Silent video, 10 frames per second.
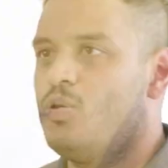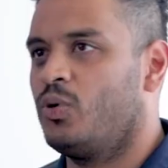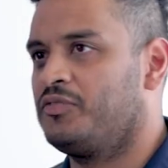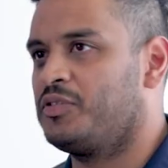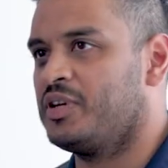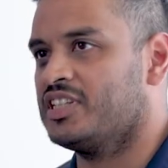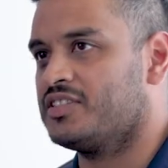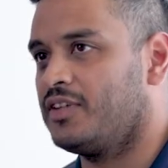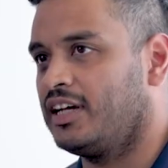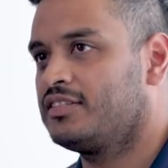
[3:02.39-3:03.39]
One of the
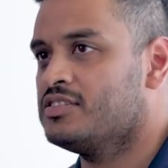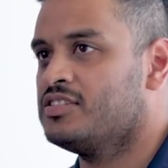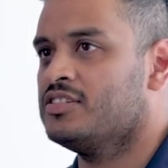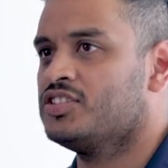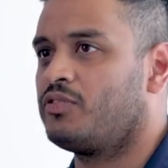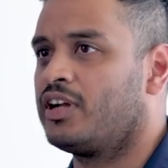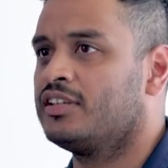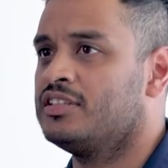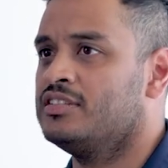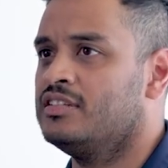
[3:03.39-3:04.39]
biggest factors in
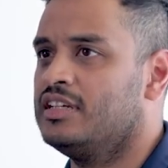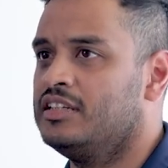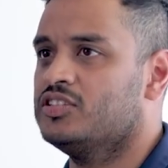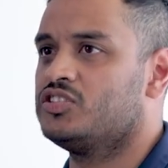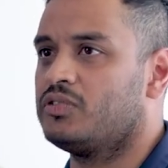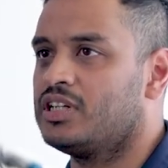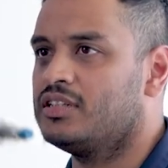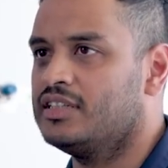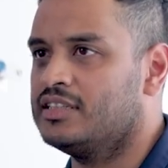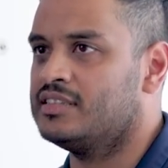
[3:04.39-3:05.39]
Australian industry
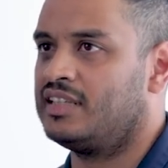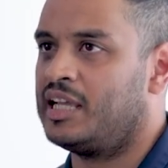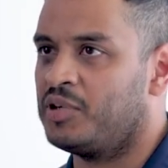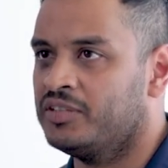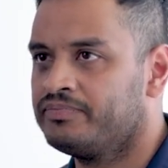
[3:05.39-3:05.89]
is labour